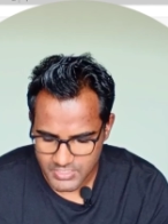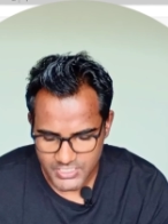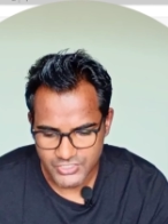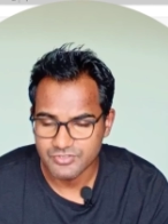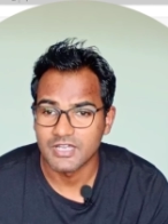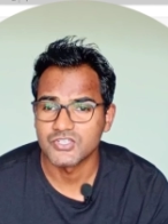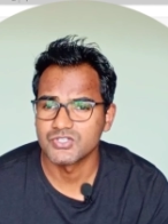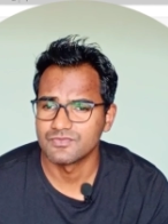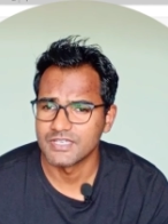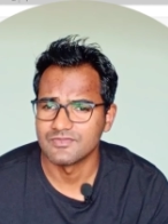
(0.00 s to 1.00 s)

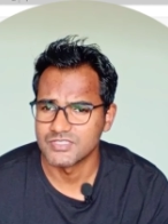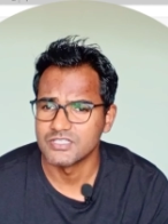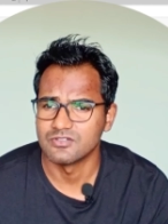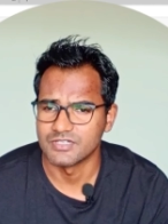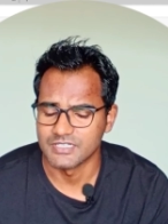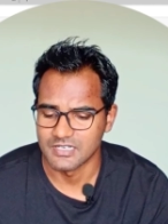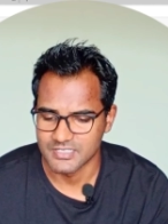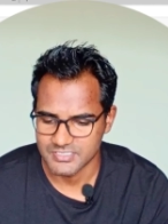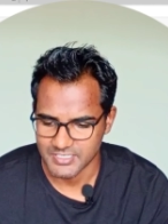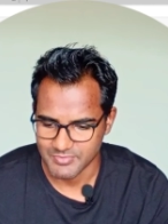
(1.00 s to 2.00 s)
Introduction we have seen already
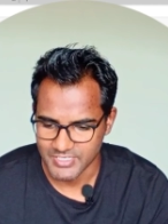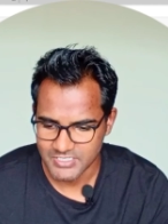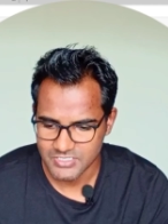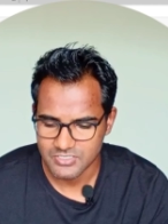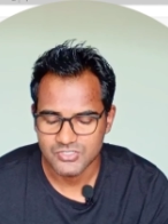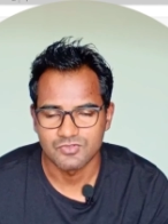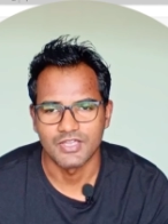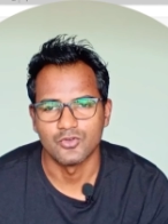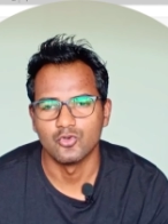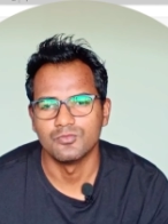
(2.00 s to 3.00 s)
last time, right? So
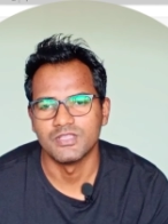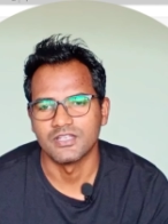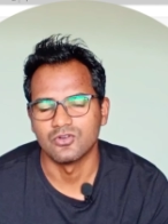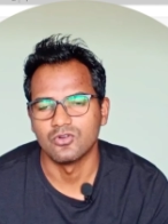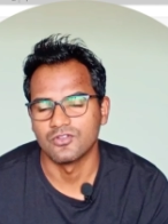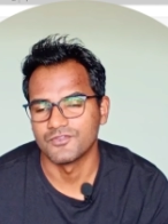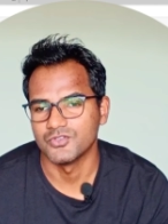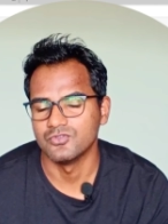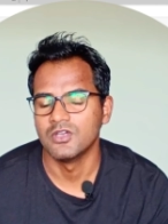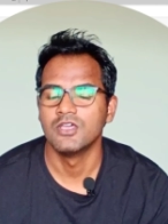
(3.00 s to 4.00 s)
I hope that all of
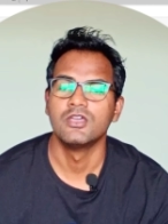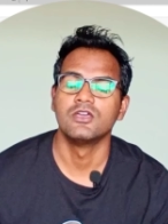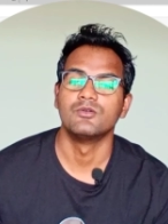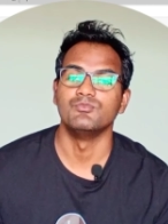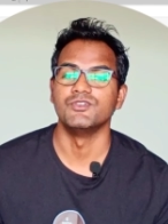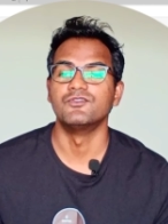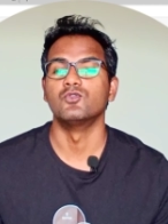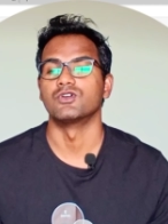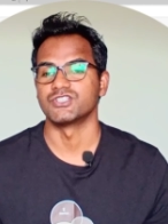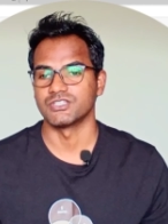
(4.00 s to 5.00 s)
you, before
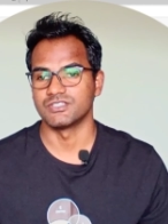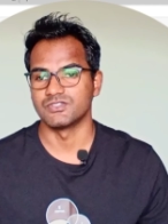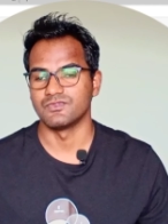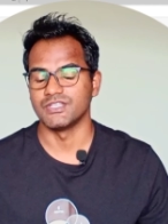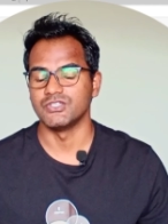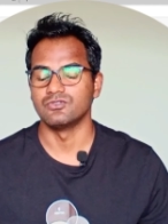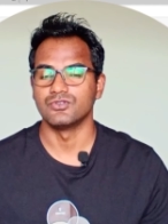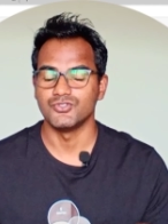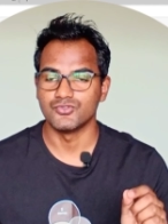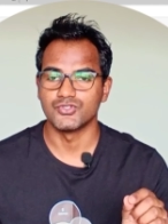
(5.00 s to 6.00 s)
watching this video,
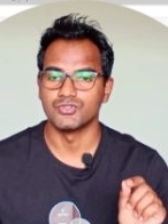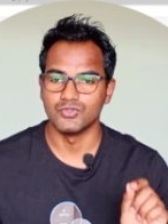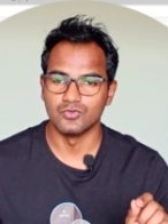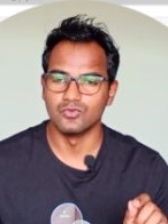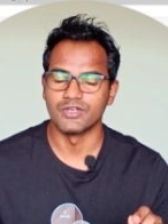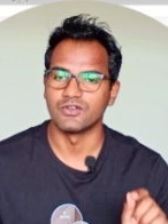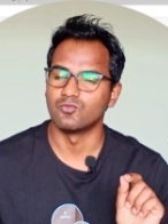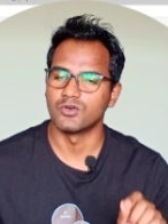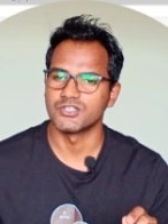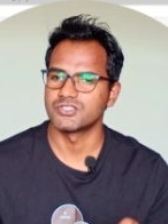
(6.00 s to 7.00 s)
you should go
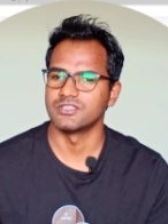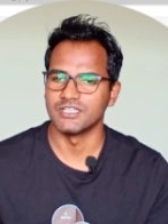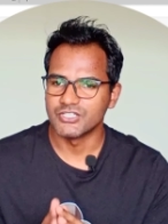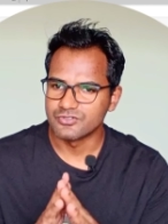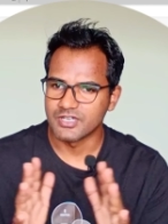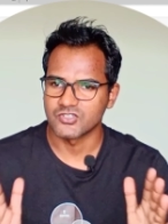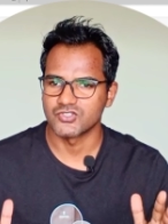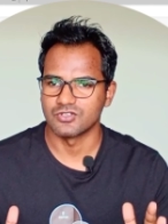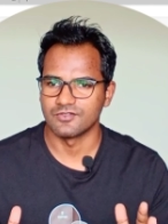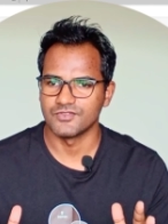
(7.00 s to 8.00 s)
and watch the
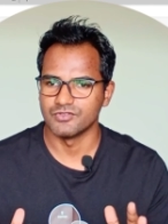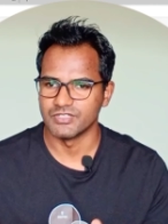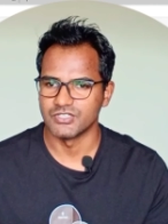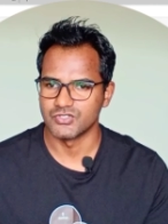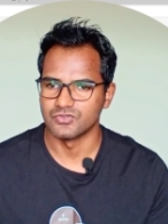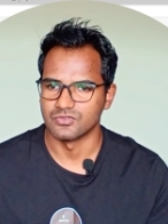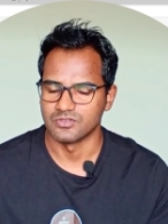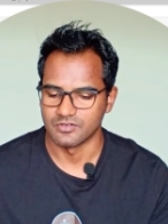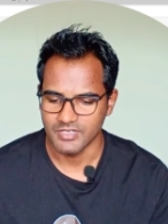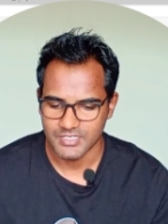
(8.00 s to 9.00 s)
introduction of Unit 2,
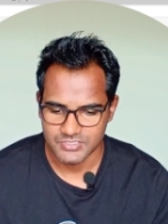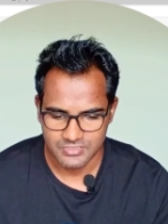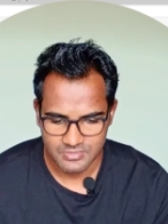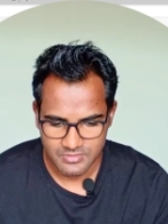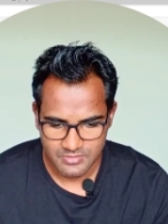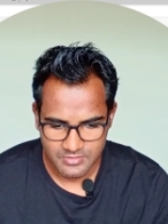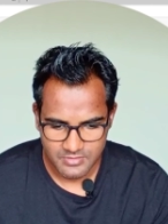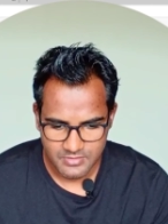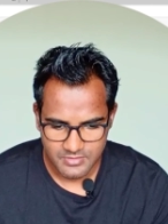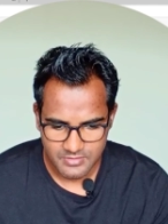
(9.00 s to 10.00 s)
right?
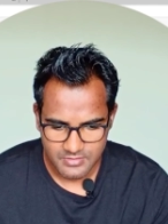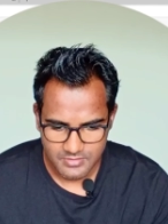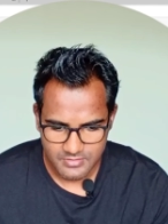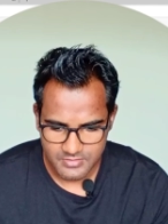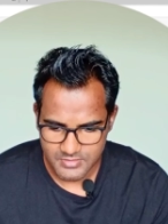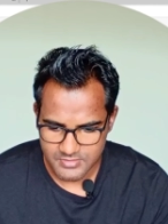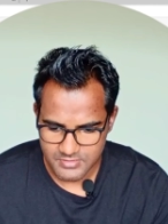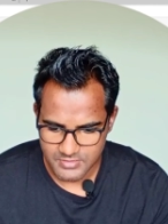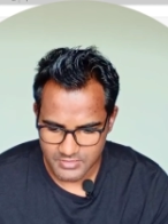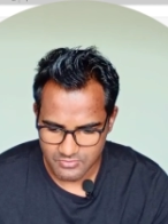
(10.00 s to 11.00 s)
Let's
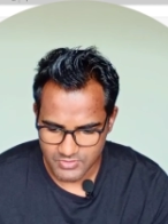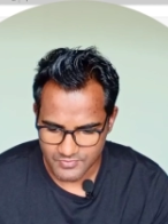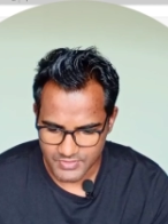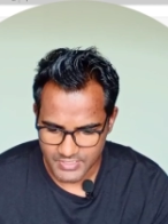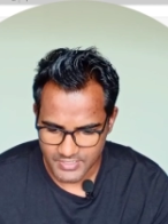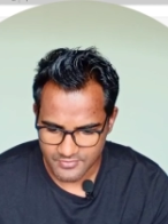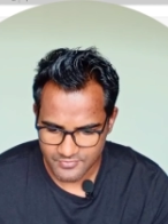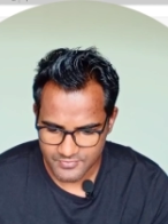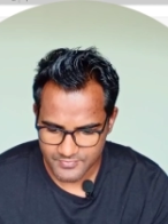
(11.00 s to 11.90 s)
see now what we have.